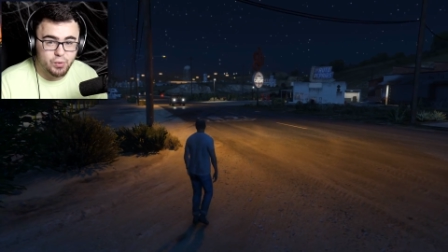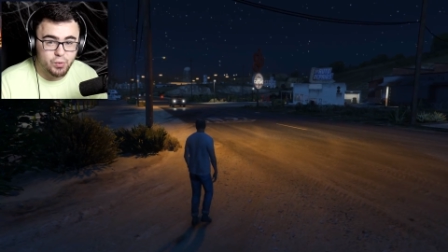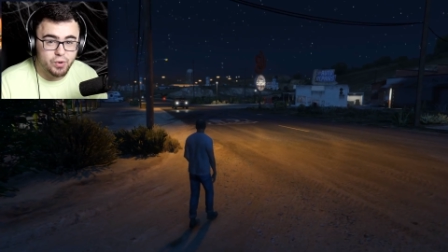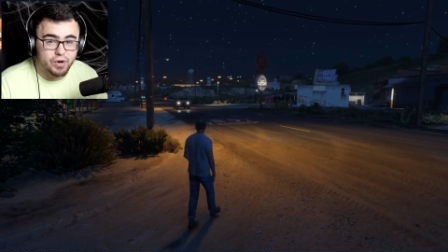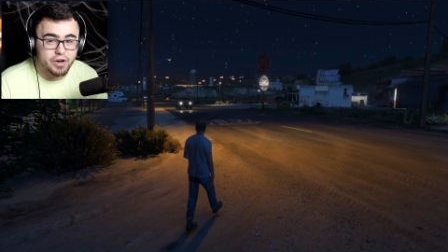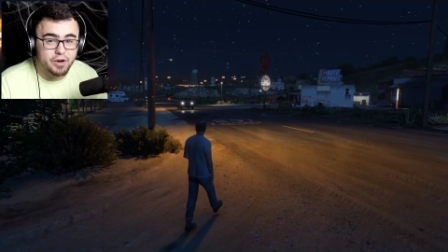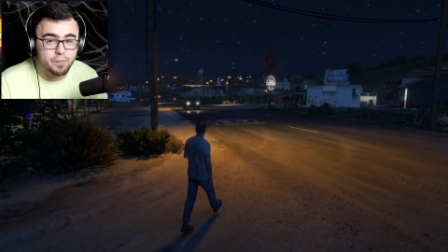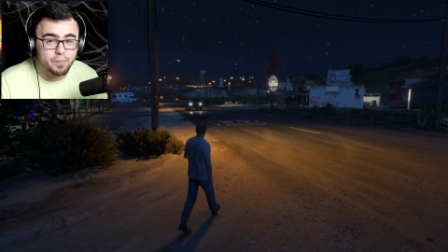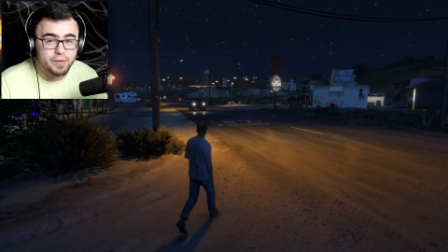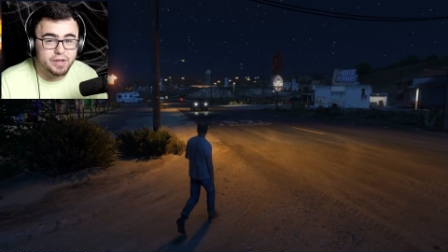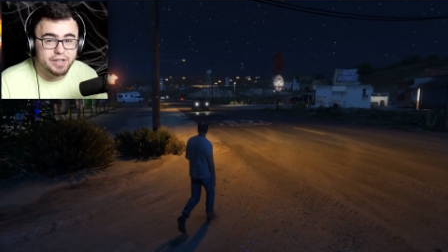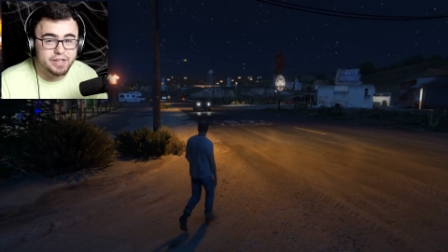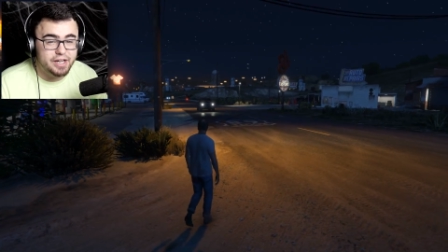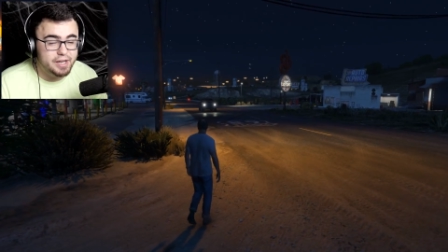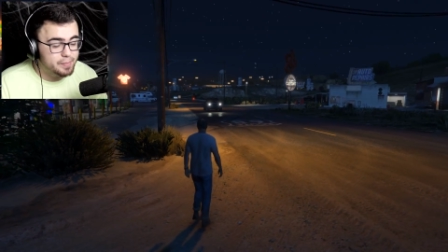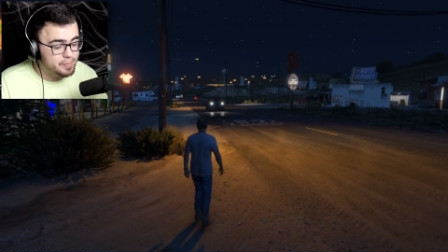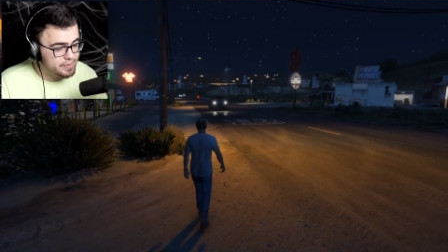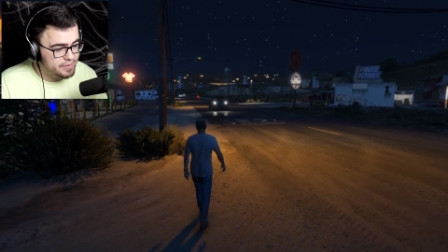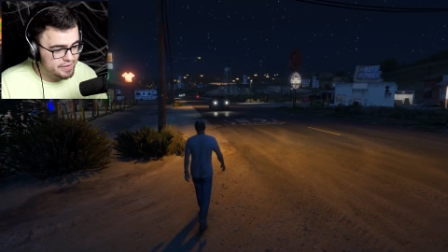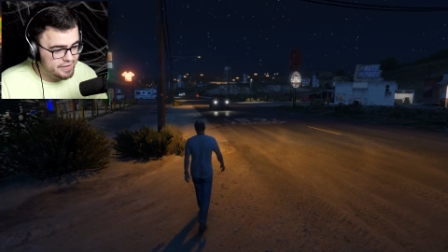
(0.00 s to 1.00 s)
We're gonna meet
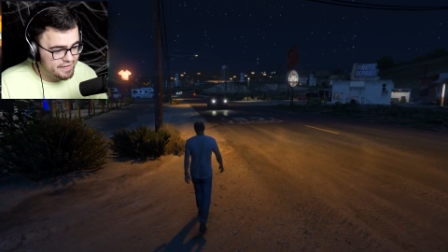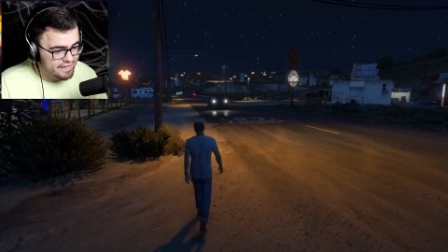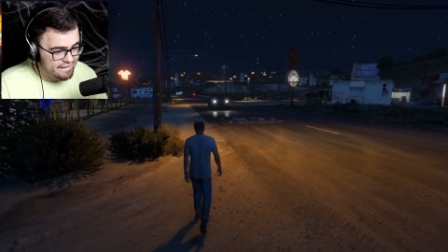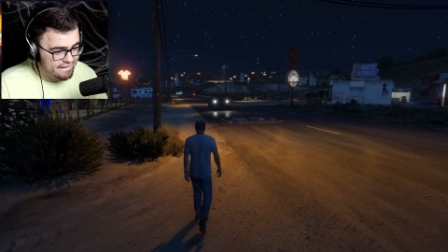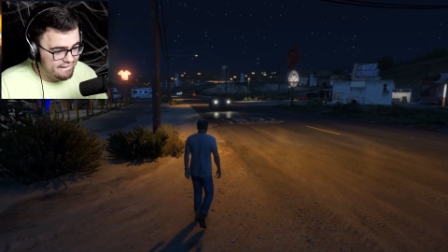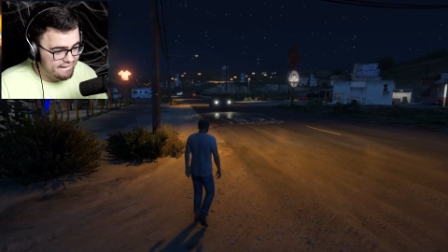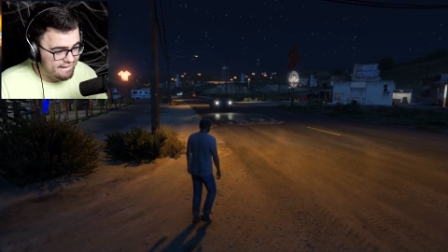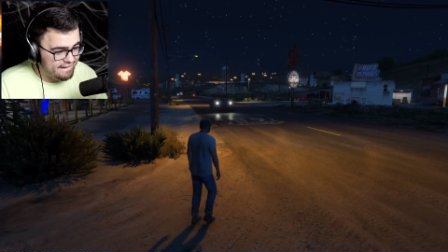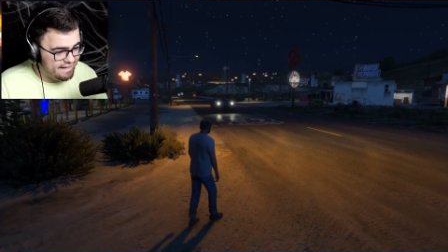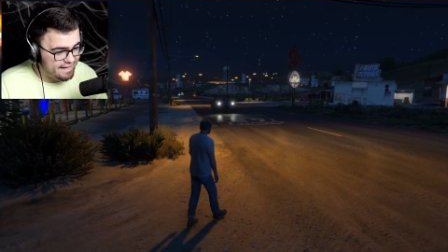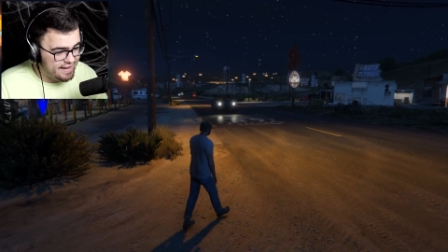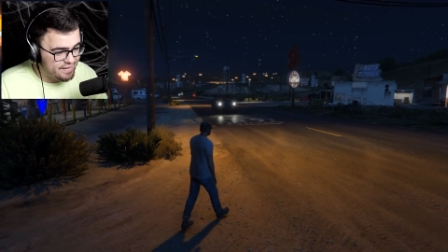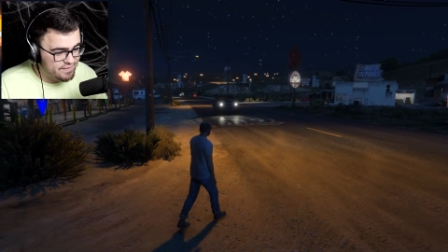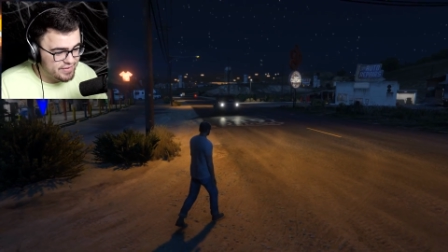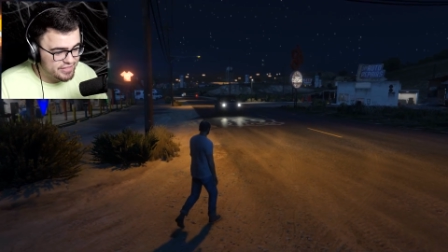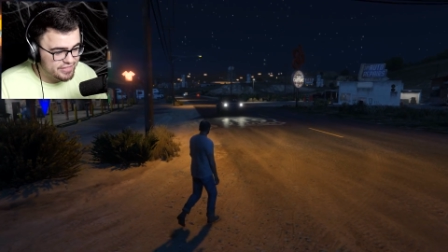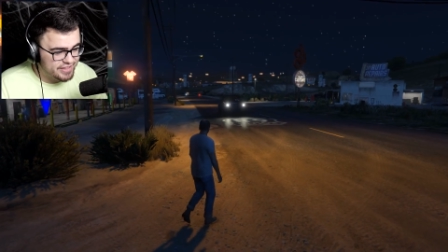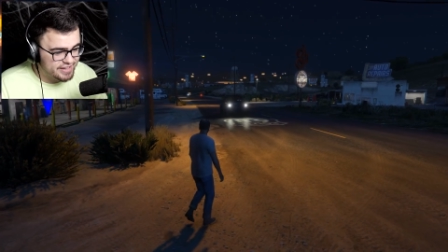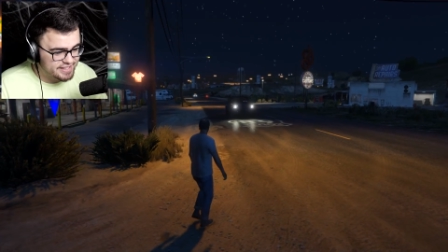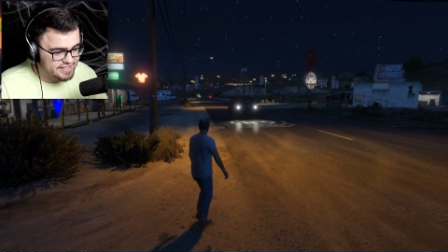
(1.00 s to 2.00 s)
up, and
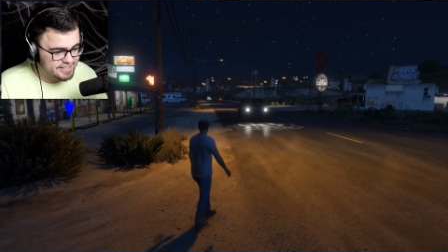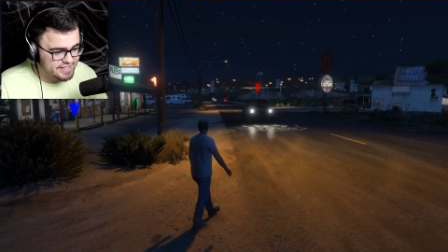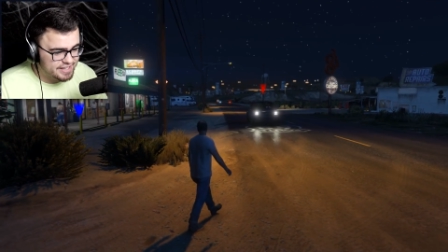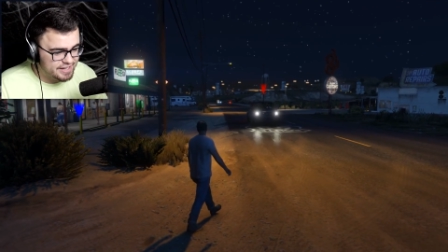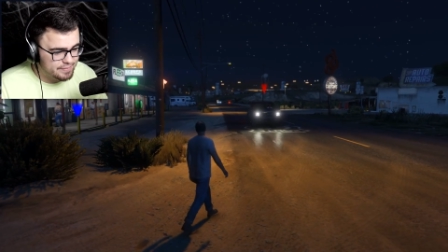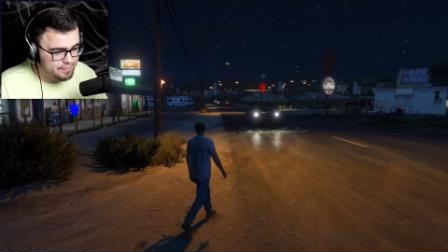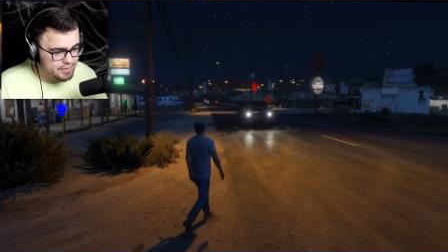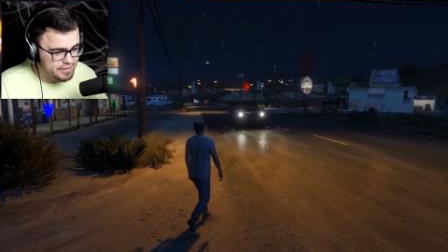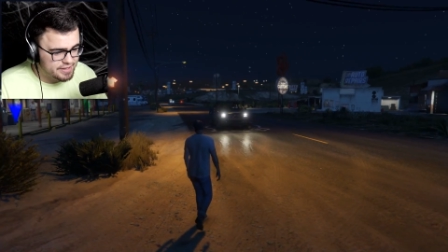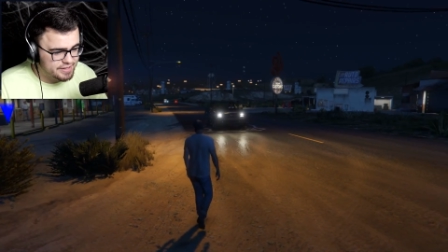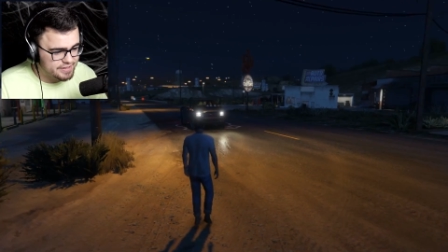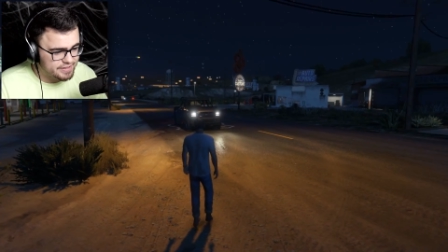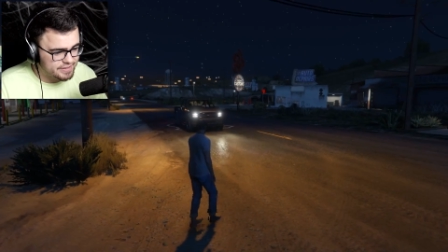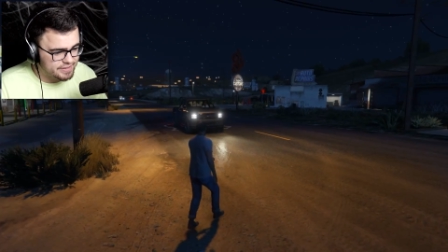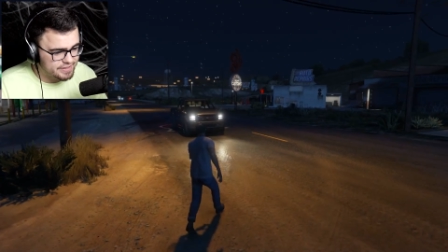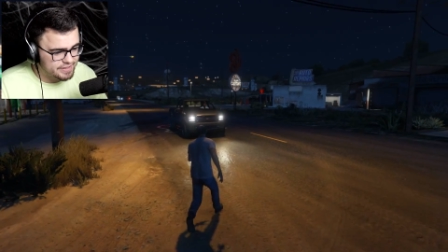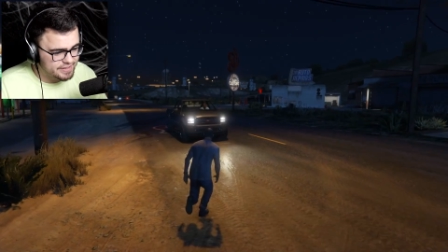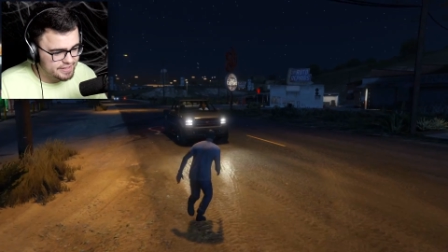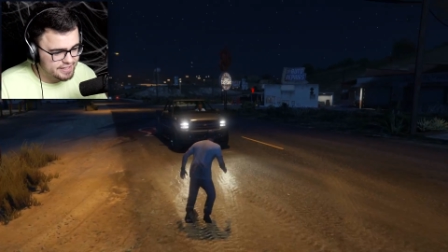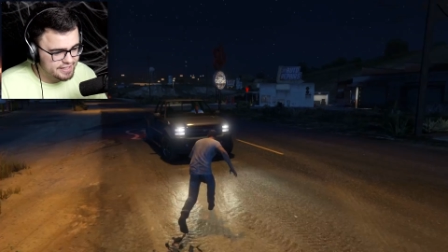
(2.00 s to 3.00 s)
everything's gonna be good.